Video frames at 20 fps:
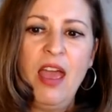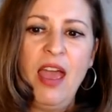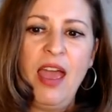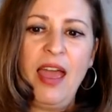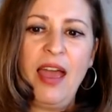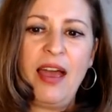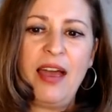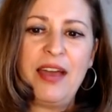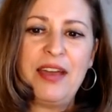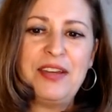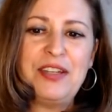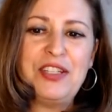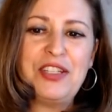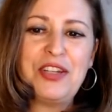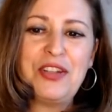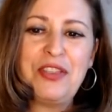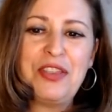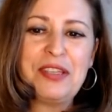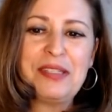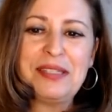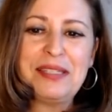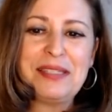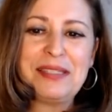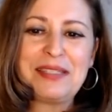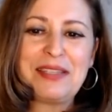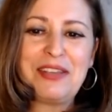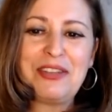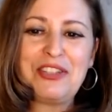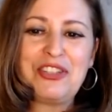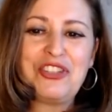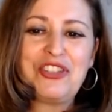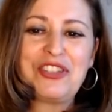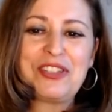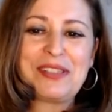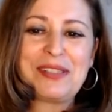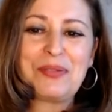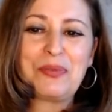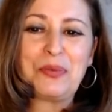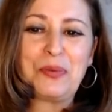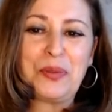And this is
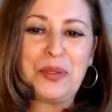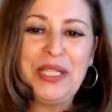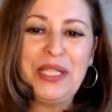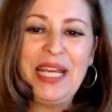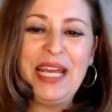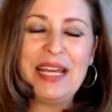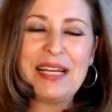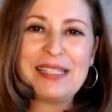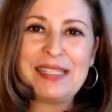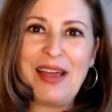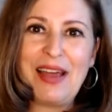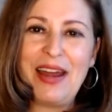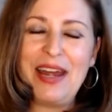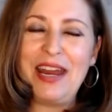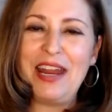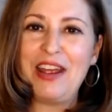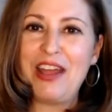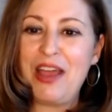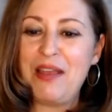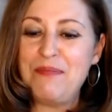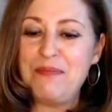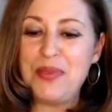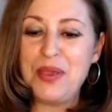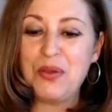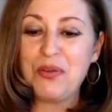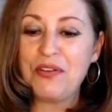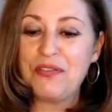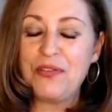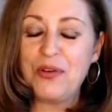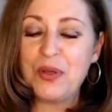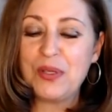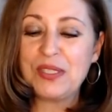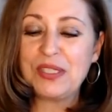just really exciting and beautiful.